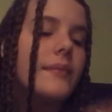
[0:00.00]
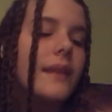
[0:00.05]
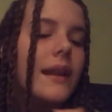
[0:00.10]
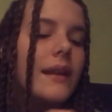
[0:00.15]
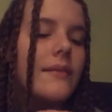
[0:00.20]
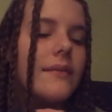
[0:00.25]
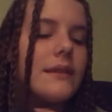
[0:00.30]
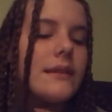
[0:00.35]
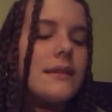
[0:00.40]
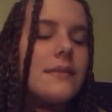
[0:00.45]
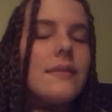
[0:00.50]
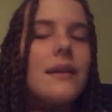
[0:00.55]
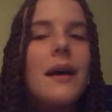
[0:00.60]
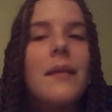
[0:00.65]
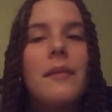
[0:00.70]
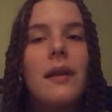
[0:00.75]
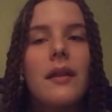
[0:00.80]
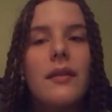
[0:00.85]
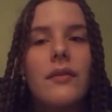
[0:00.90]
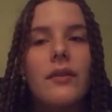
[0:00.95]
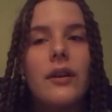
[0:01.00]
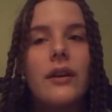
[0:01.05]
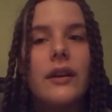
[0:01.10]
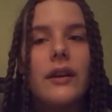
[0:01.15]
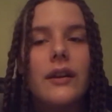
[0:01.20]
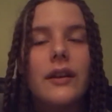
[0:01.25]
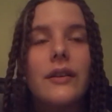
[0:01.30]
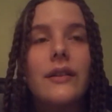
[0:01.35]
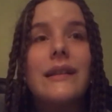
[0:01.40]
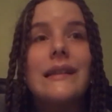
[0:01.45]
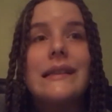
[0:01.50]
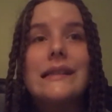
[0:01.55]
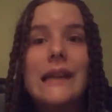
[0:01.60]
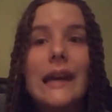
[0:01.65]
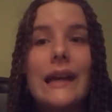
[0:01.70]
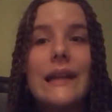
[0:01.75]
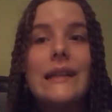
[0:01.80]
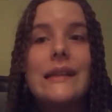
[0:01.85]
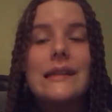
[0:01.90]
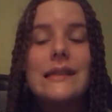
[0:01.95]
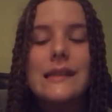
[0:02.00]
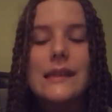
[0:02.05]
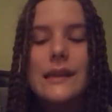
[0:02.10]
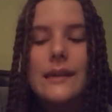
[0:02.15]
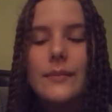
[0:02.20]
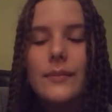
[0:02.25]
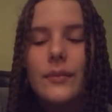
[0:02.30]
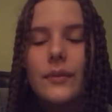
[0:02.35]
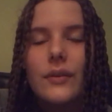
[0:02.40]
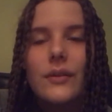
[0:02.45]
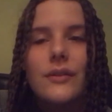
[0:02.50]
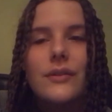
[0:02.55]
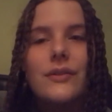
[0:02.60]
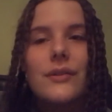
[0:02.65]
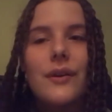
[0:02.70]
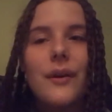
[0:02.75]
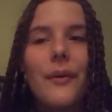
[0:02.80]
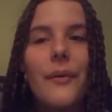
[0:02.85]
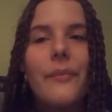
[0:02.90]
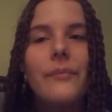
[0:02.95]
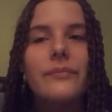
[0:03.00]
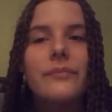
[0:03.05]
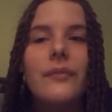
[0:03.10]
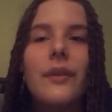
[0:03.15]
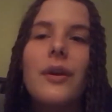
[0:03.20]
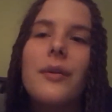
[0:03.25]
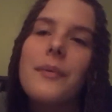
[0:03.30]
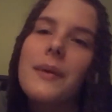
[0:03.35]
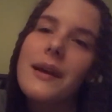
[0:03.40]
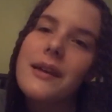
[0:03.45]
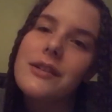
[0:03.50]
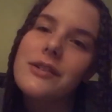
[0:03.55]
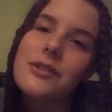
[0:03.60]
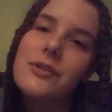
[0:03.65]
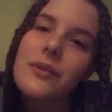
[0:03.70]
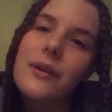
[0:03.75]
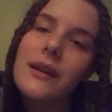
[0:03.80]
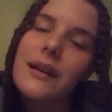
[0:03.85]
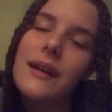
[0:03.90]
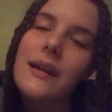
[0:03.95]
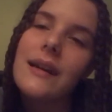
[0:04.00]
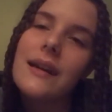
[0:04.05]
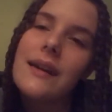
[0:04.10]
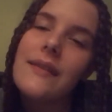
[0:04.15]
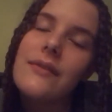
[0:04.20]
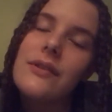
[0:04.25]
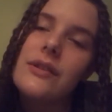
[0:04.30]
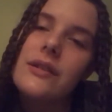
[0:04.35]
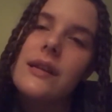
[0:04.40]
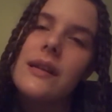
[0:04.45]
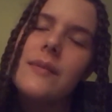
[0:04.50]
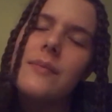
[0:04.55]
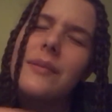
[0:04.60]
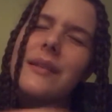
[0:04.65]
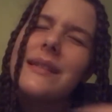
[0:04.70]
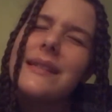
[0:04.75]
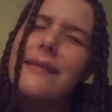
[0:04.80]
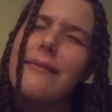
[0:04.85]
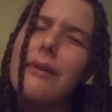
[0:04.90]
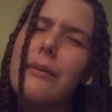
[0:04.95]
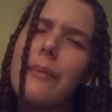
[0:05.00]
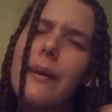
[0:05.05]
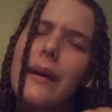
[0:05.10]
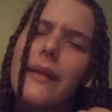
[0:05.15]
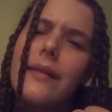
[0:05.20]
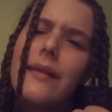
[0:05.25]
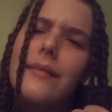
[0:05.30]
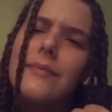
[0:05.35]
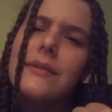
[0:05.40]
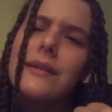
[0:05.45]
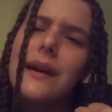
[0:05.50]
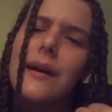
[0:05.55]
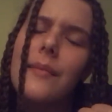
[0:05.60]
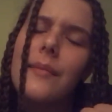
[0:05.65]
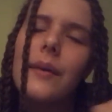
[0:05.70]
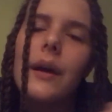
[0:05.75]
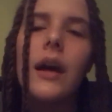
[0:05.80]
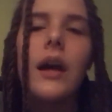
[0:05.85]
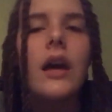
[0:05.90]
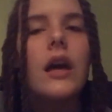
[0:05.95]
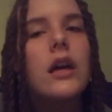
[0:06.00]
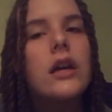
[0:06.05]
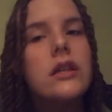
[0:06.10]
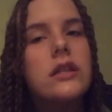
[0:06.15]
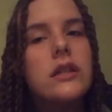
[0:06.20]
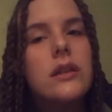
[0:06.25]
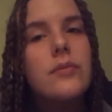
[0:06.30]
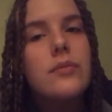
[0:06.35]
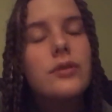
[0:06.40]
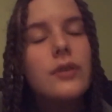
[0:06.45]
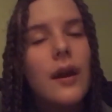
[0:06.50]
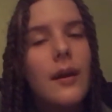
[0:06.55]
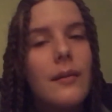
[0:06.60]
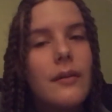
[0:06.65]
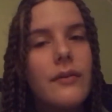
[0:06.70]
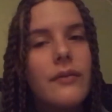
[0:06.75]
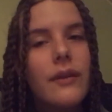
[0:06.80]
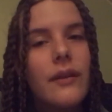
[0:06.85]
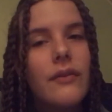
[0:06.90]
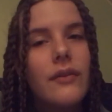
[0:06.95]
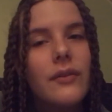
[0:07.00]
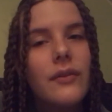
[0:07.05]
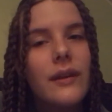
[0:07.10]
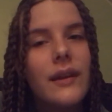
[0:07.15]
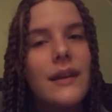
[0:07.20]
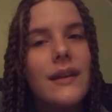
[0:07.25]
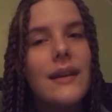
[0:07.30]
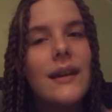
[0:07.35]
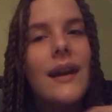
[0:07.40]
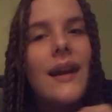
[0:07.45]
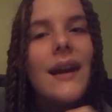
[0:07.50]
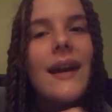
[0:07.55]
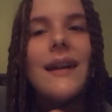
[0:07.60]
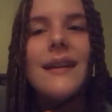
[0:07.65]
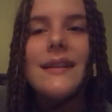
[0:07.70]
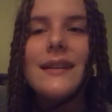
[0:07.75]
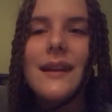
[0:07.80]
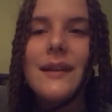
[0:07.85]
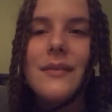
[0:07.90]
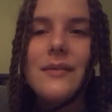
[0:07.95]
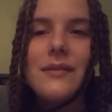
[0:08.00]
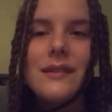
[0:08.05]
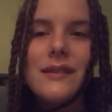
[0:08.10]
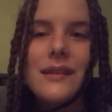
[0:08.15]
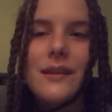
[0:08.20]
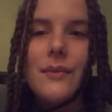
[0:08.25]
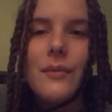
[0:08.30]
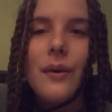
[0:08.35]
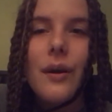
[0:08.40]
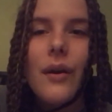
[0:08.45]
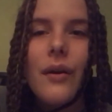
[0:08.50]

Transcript: Anyways, I'm going to vlog here because I need sleep. So, hope you guys enjoyed it. If you did, please give it a big thumbs up. Subscribe if you haven't already and I will see you all.